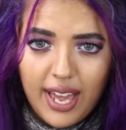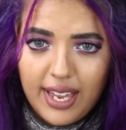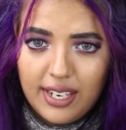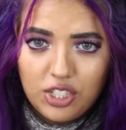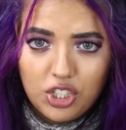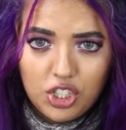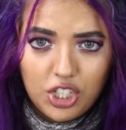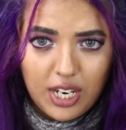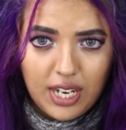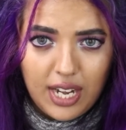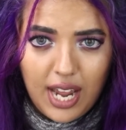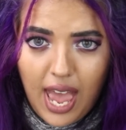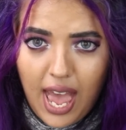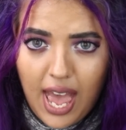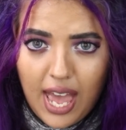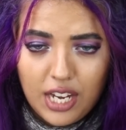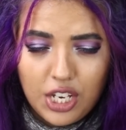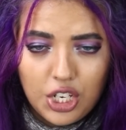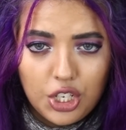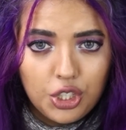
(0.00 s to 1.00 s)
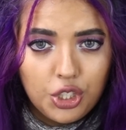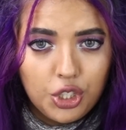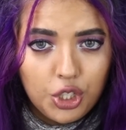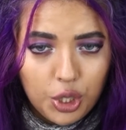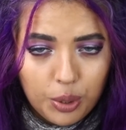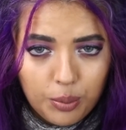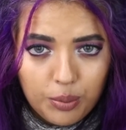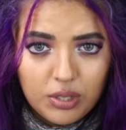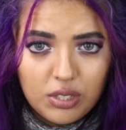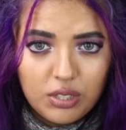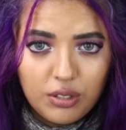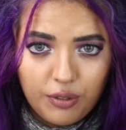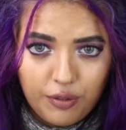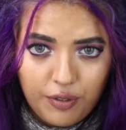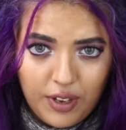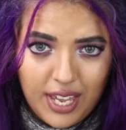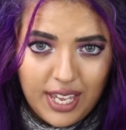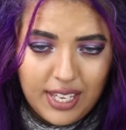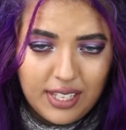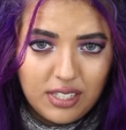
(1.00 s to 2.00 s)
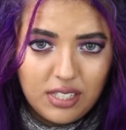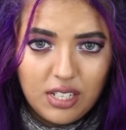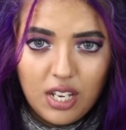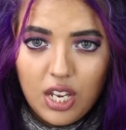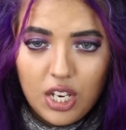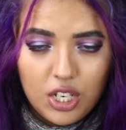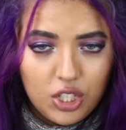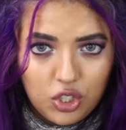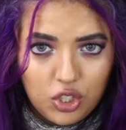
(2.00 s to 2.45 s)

and she had had numerous affairs